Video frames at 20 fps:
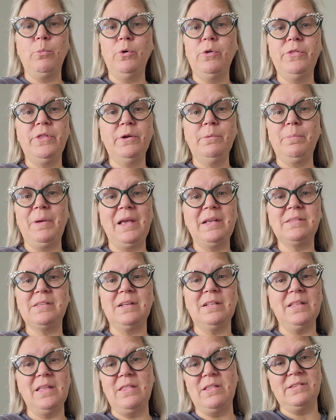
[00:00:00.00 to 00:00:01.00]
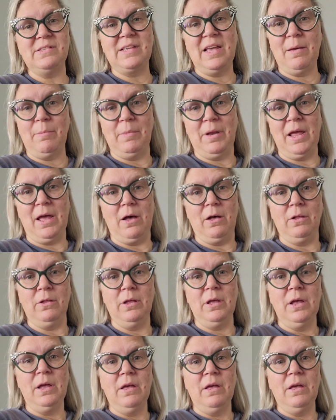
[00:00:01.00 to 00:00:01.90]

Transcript: Well, they're basically the same nail.